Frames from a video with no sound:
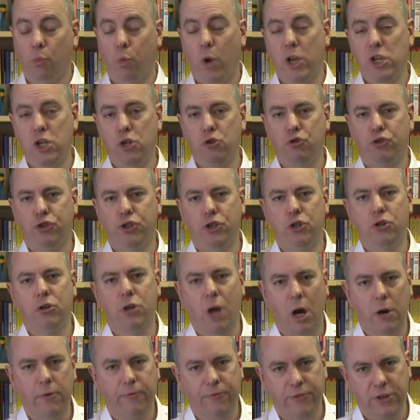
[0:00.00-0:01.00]
when you do
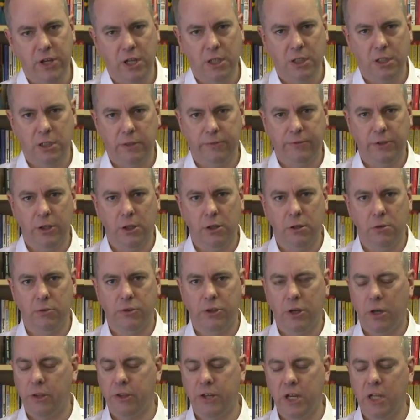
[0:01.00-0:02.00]
go for the interview,
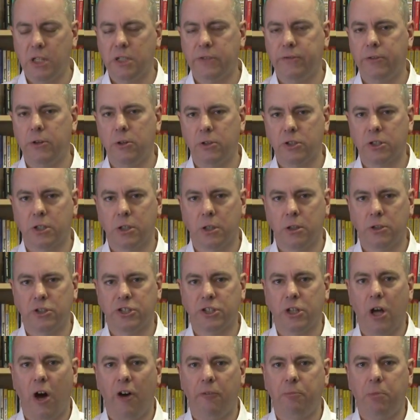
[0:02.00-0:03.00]
that the interviewer is going to
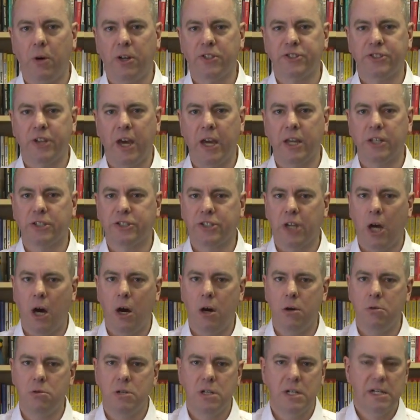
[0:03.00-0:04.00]
start off by saying,
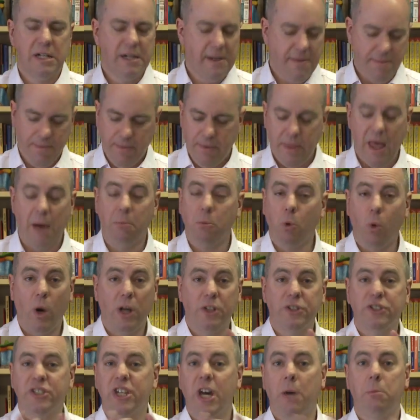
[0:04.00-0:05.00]
"So, number
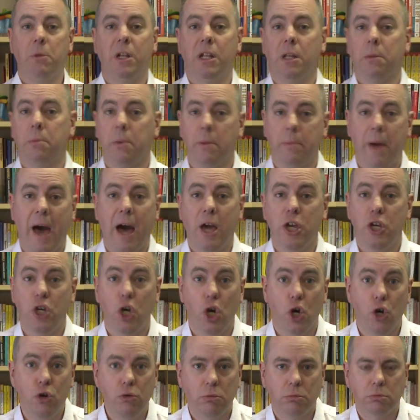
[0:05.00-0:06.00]
one, tell me a little bit about
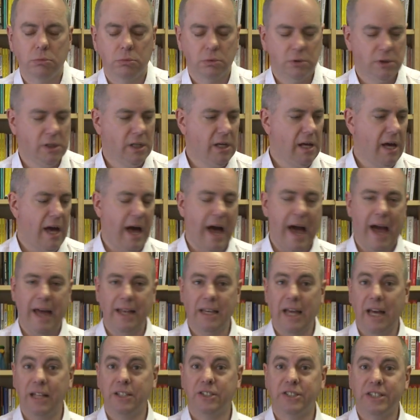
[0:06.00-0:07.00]
you,
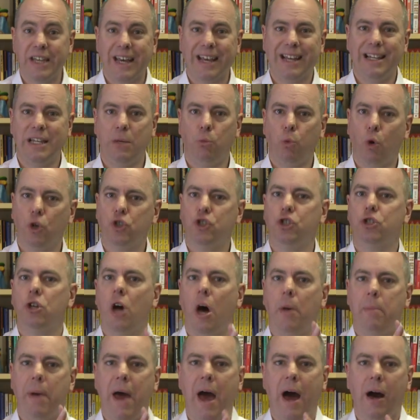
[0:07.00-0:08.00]
and secondly, what do you
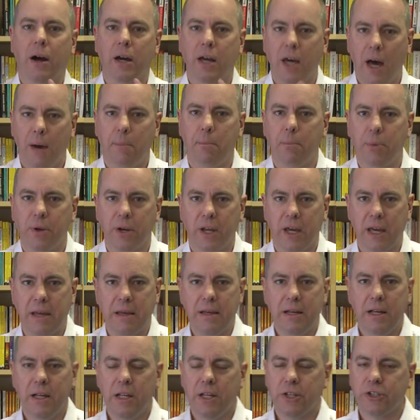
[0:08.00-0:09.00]
know about our company?"
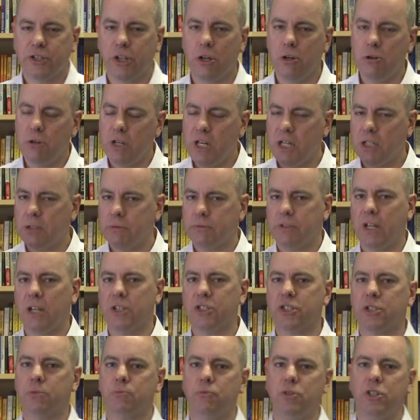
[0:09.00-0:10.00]
So you need to have done
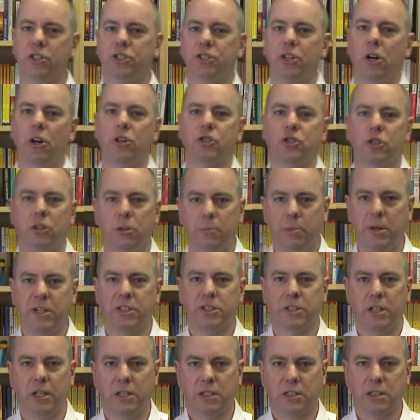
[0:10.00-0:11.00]
some research on the
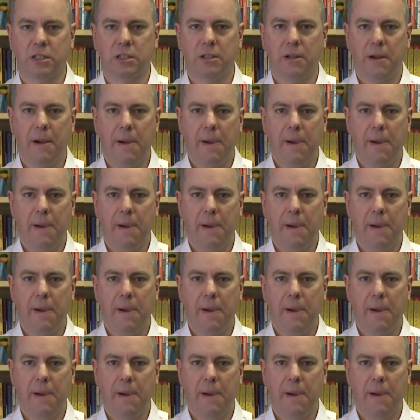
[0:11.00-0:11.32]
business.